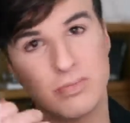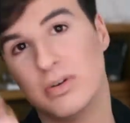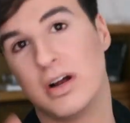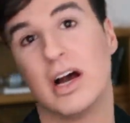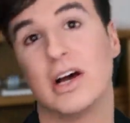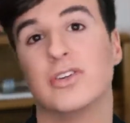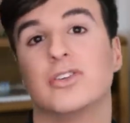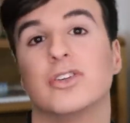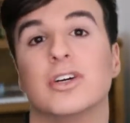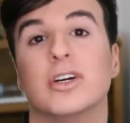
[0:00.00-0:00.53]

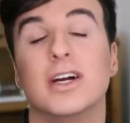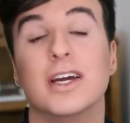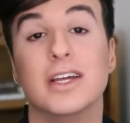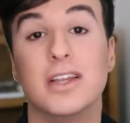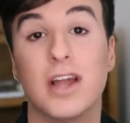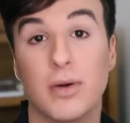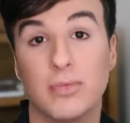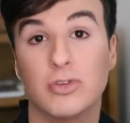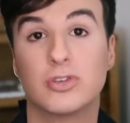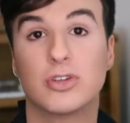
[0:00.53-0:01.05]
bronzer
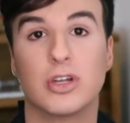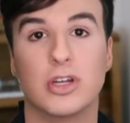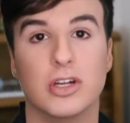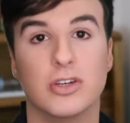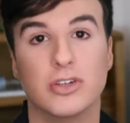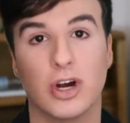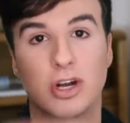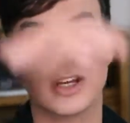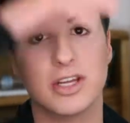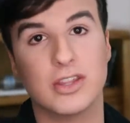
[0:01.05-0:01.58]
and I'm just gonna
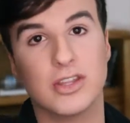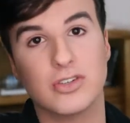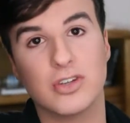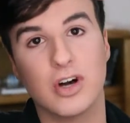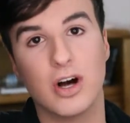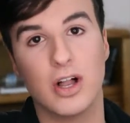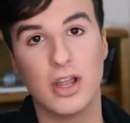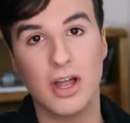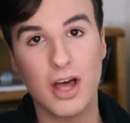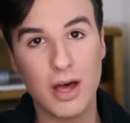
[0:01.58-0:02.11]
darken this
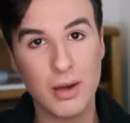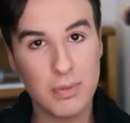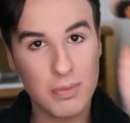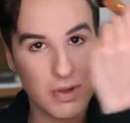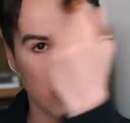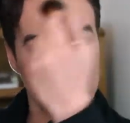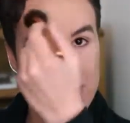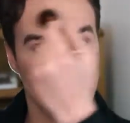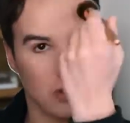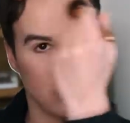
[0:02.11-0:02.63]
all
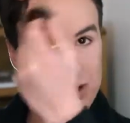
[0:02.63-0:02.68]
up.